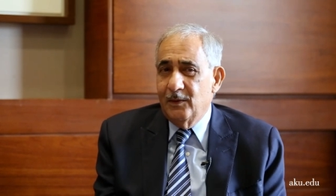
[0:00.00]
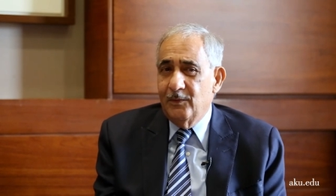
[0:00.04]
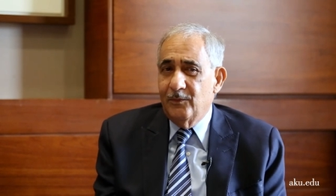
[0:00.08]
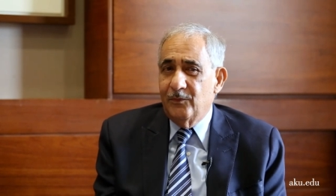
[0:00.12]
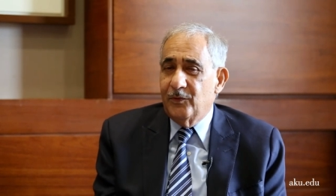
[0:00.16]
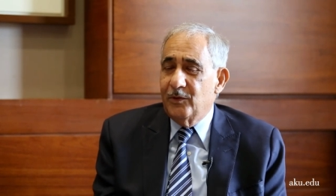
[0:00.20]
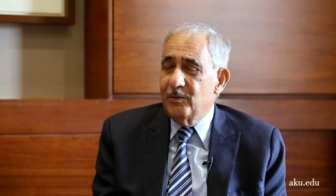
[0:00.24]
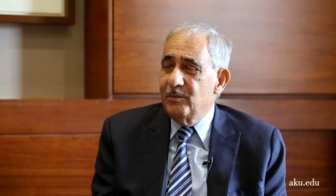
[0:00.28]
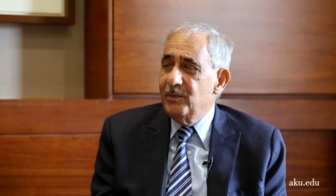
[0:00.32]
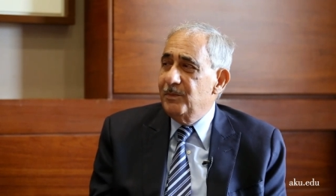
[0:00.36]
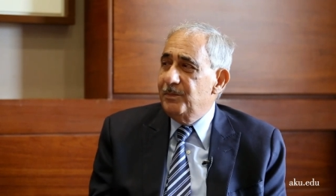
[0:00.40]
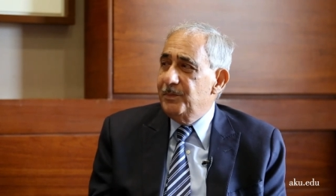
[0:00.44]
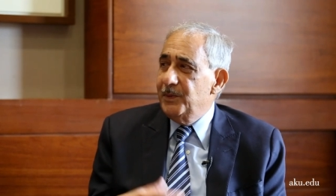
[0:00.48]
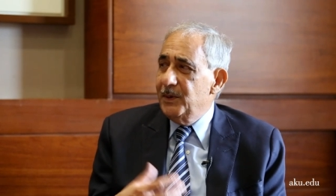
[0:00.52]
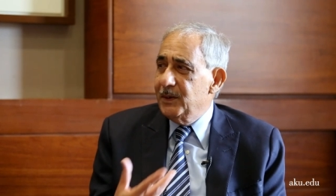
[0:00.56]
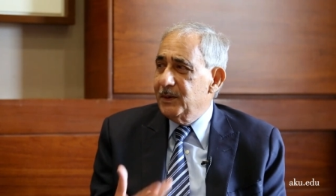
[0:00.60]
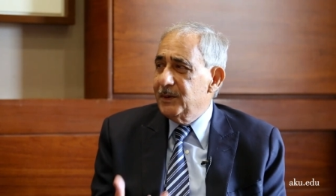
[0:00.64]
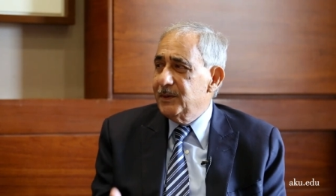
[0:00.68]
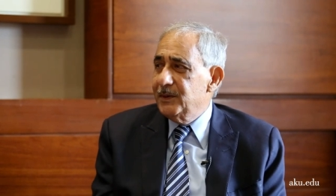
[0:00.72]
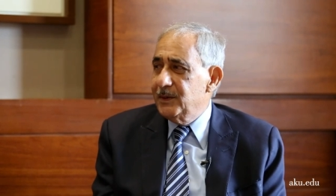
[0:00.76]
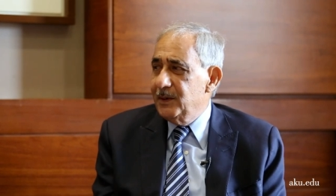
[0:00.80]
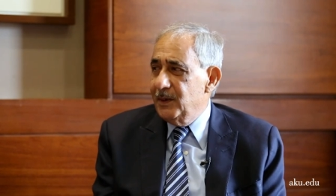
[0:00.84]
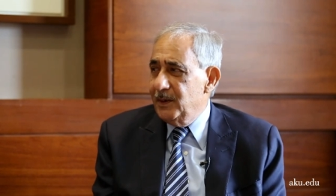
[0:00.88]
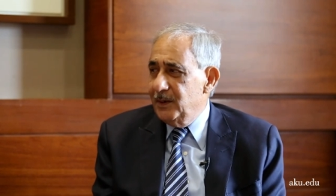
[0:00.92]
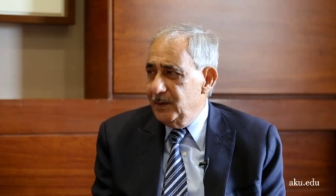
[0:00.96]
from a
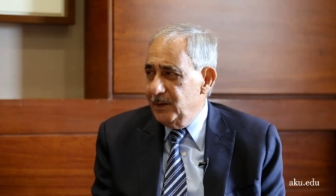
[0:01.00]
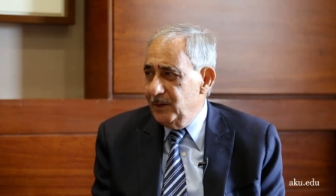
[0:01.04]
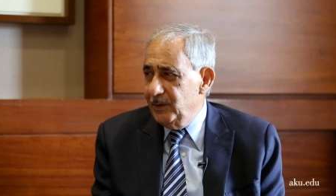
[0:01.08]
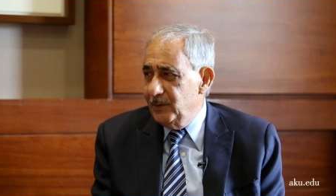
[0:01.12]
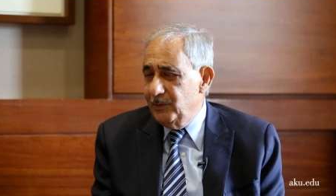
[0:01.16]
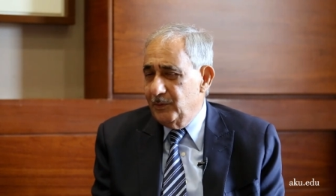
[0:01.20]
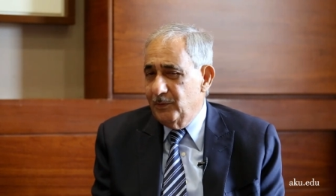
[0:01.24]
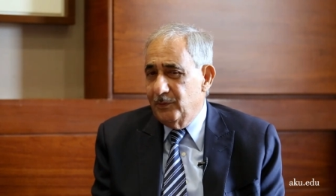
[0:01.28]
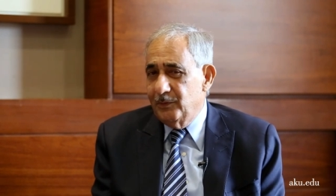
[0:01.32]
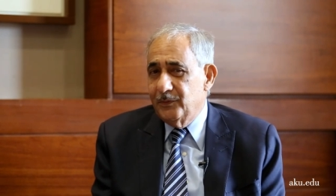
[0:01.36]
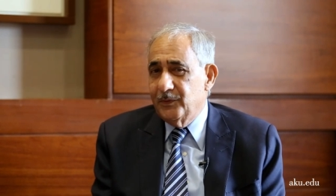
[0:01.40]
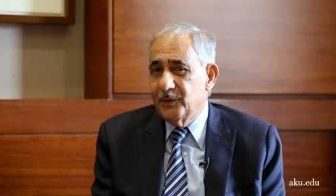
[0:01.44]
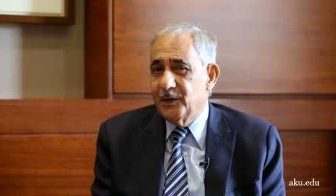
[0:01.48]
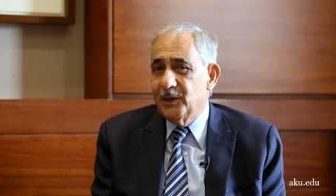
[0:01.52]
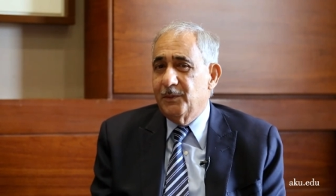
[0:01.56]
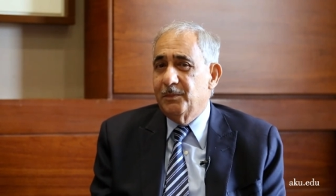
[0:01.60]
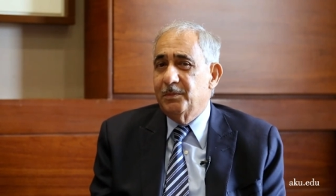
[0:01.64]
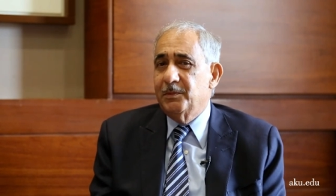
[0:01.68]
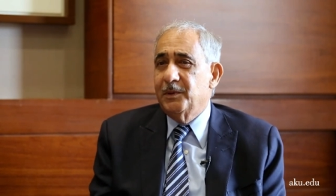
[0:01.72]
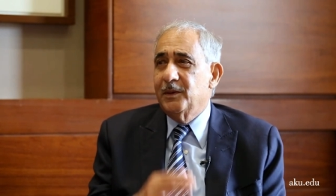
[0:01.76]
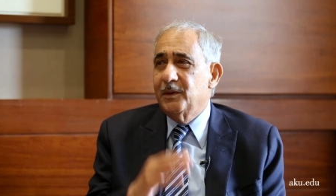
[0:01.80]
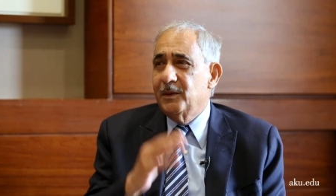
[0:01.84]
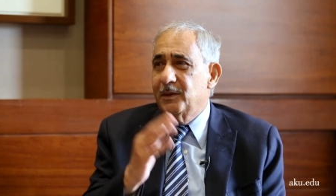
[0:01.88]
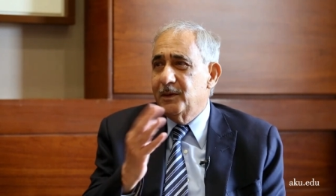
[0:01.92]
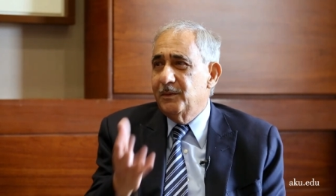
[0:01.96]
Pakistani
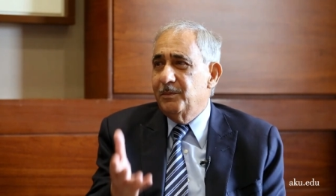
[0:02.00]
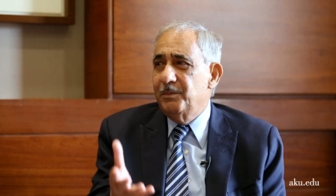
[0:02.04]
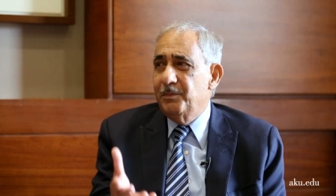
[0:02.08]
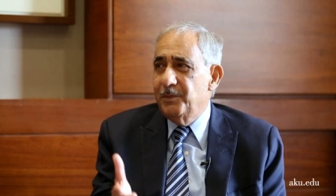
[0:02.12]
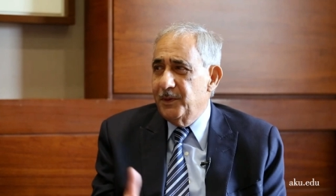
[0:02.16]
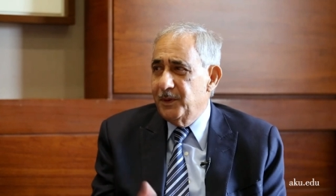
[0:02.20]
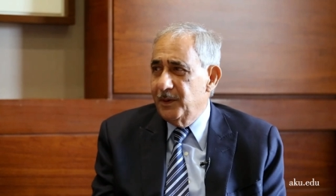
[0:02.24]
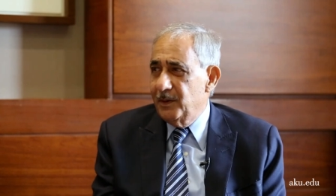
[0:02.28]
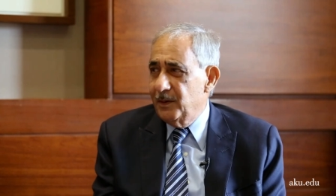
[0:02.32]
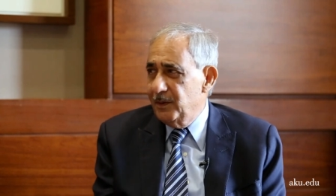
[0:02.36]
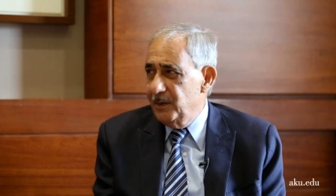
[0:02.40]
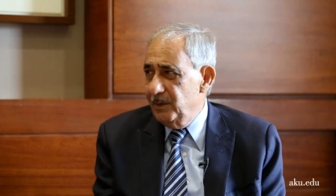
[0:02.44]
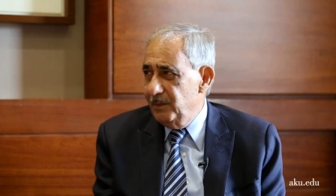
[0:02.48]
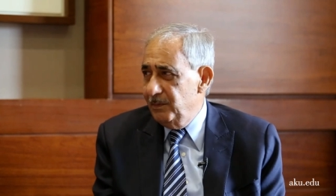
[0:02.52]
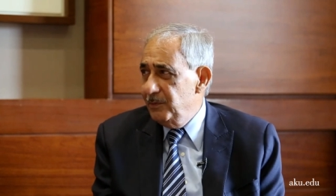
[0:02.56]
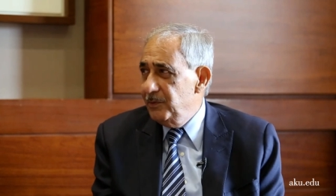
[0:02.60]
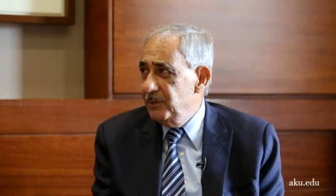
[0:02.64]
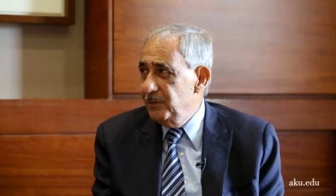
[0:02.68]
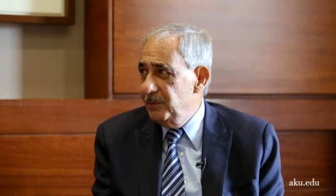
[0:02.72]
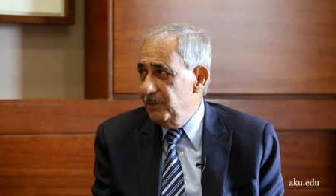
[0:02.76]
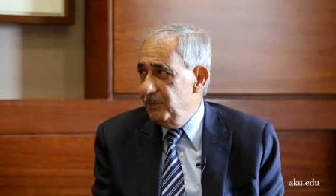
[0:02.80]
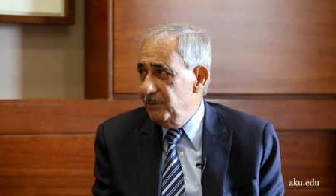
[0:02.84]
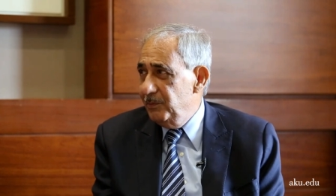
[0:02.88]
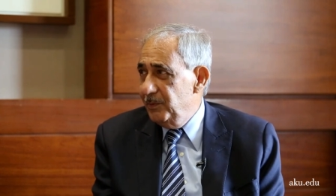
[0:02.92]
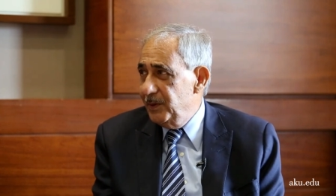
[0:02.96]
concept and compare them
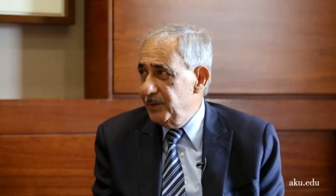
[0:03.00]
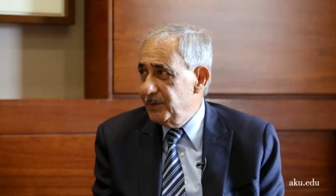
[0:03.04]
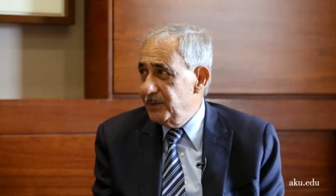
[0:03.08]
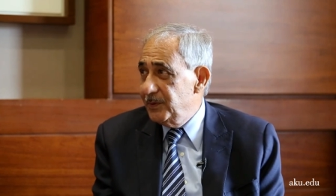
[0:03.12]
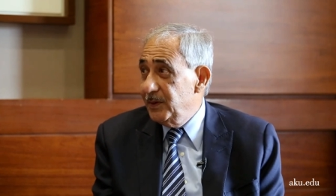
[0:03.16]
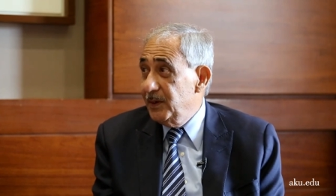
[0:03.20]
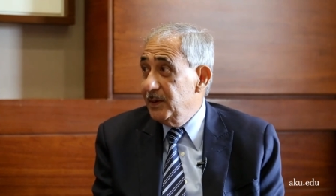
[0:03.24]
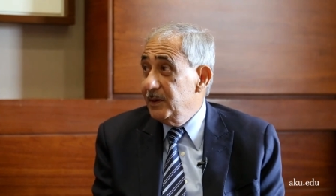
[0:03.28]
to the West.